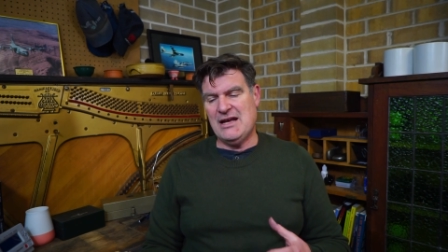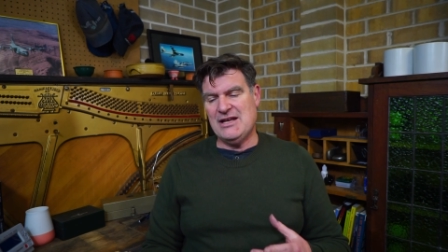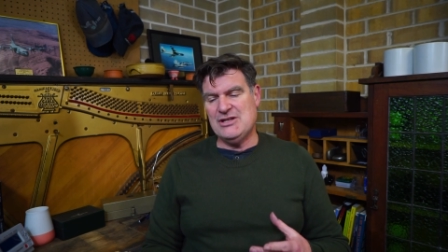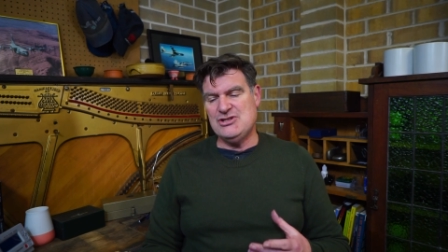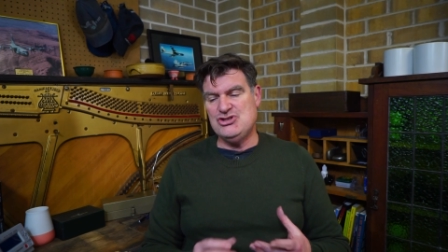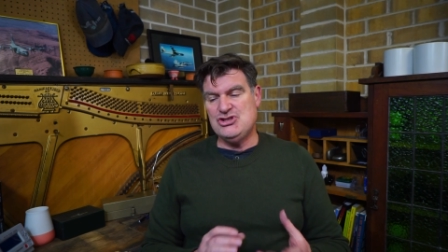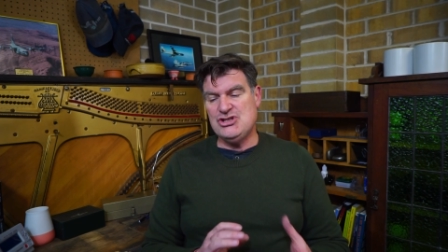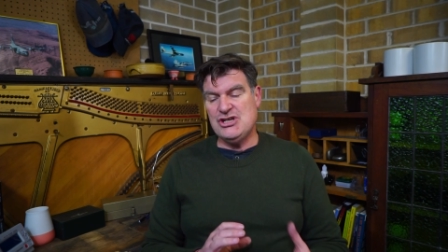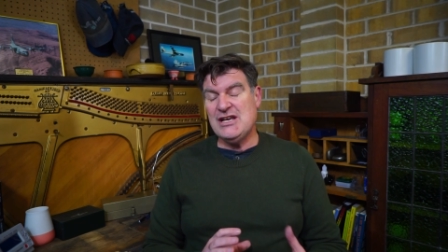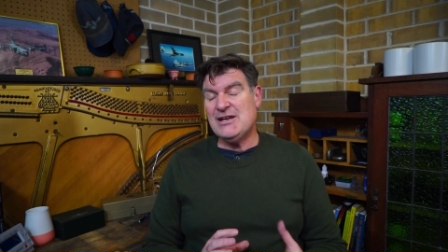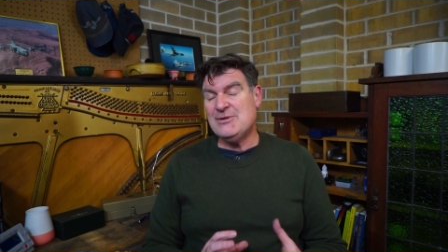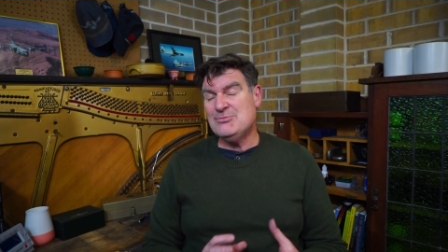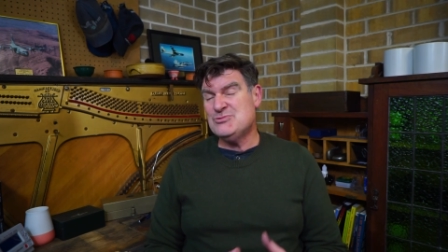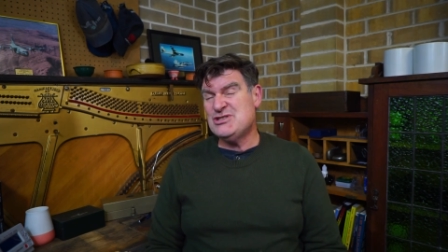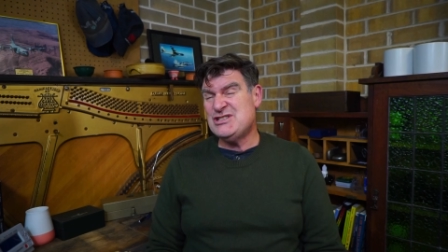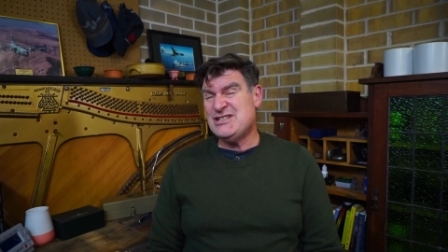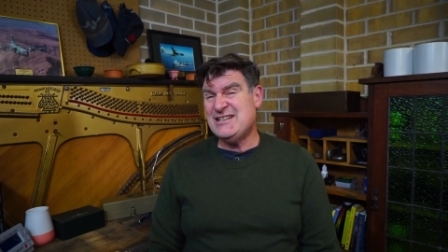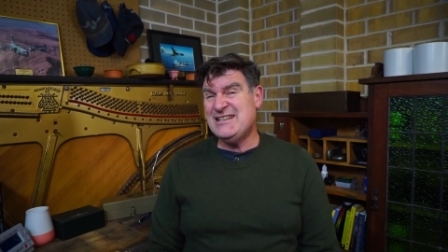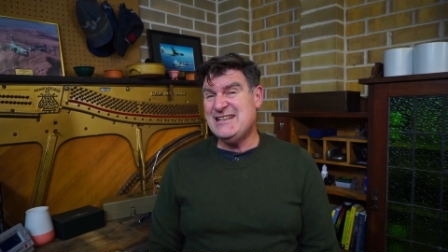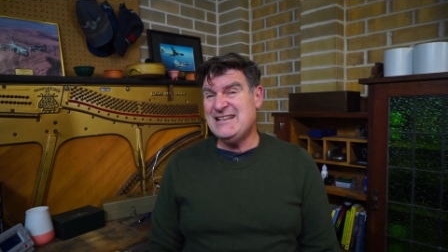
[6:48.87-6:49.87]
a
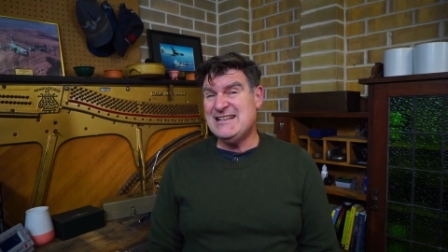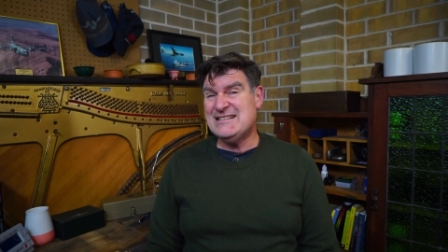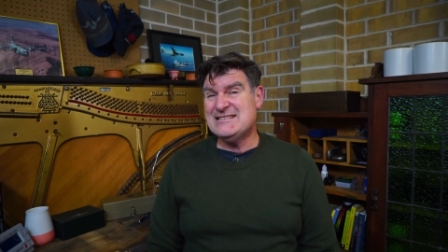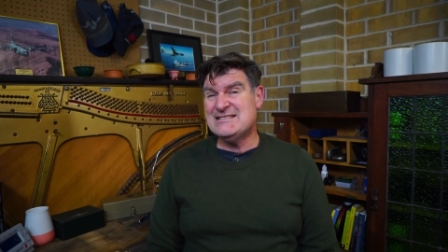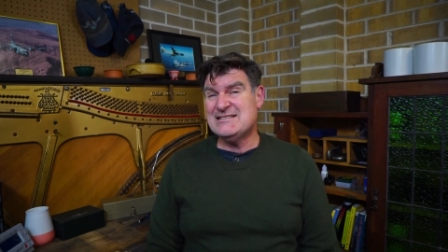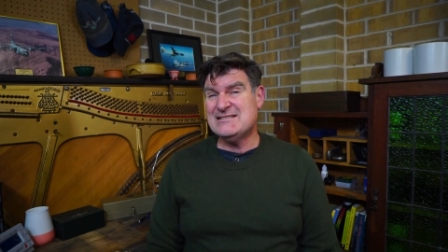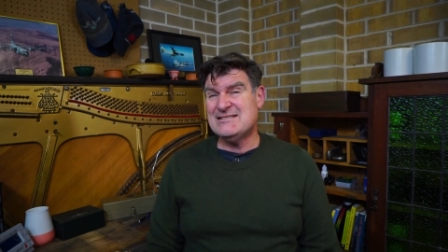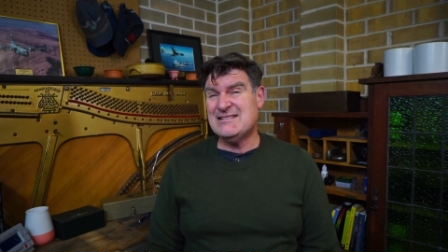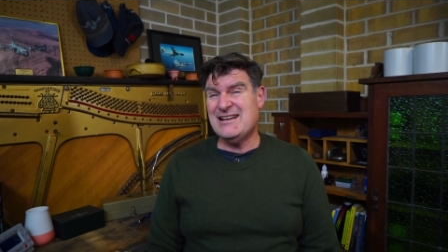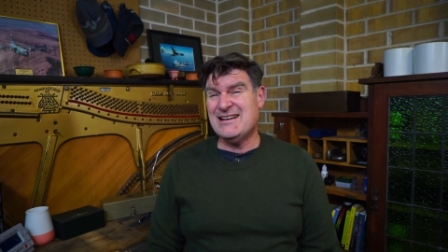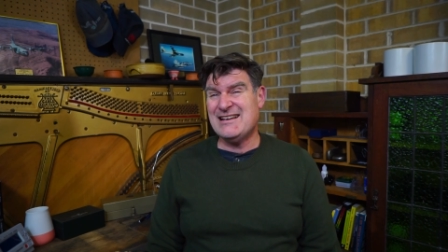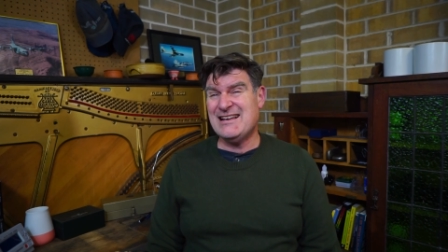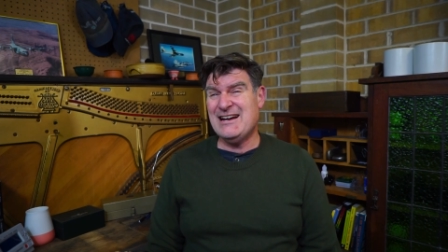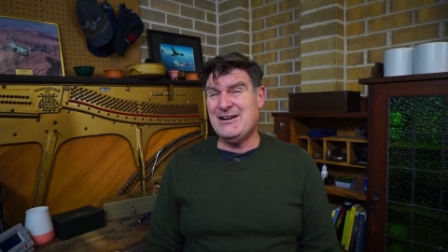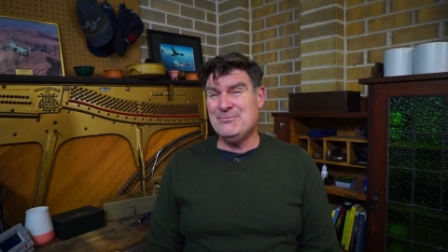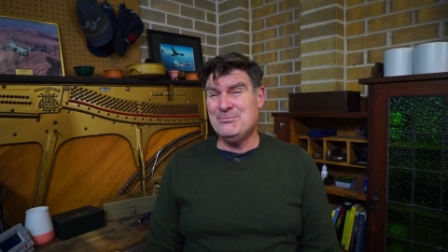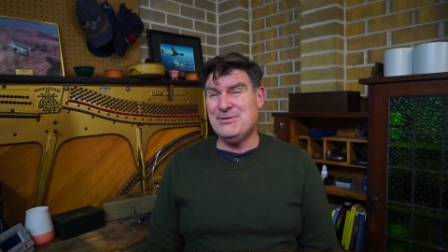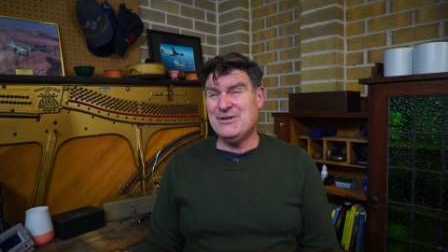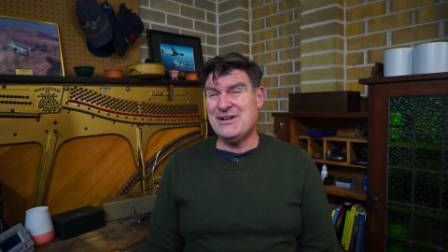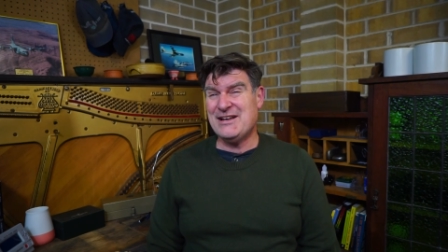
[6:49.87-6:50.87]
GMT is a
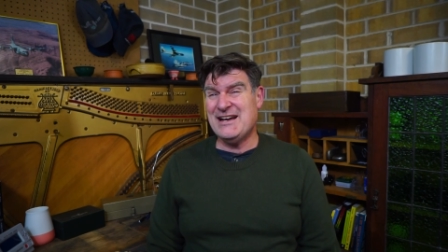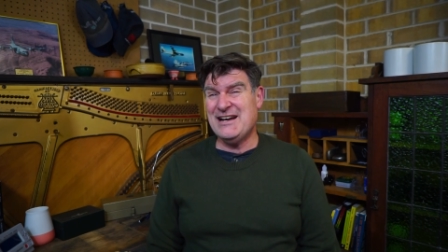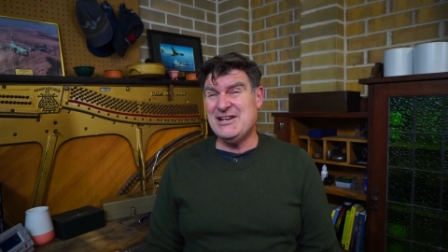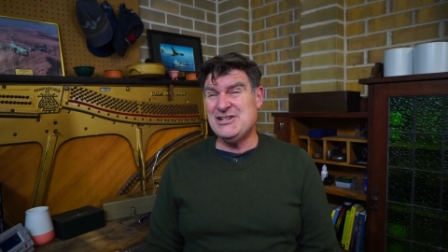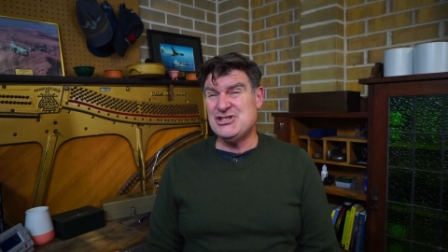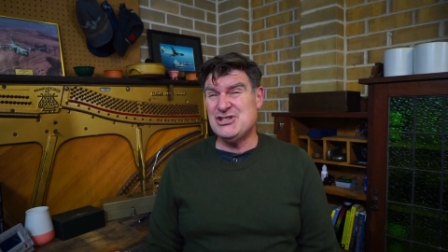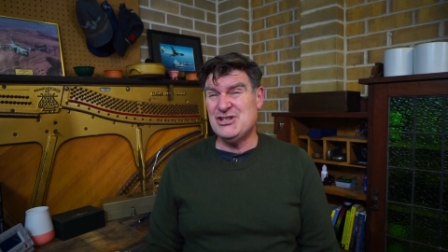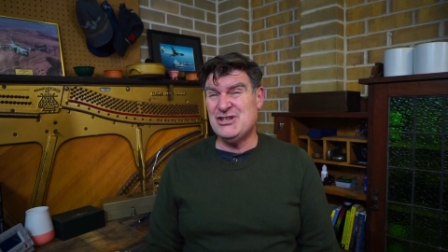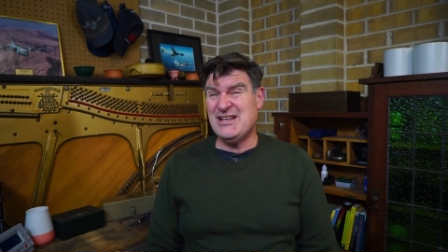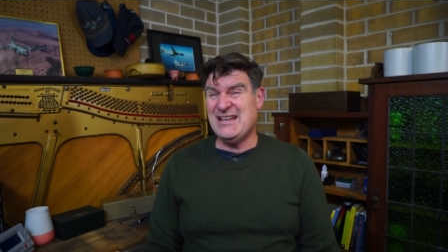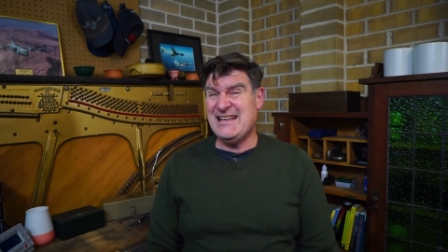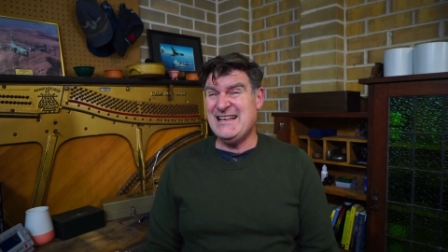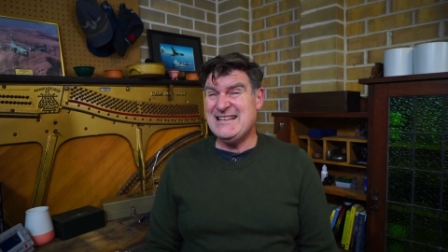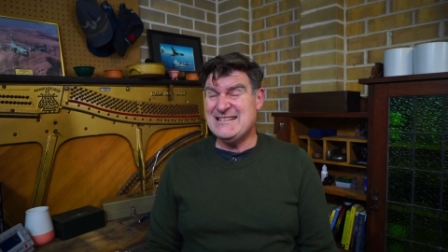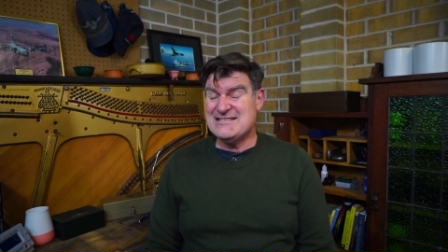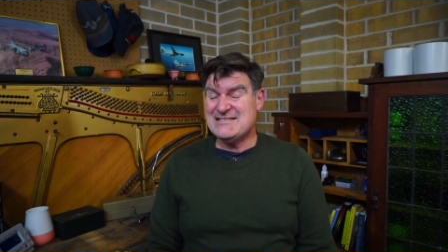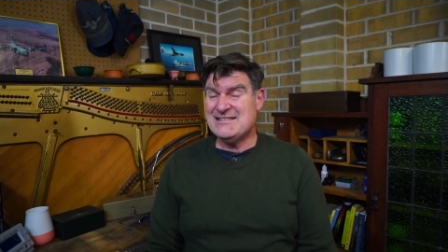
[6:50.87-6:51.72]
complication that is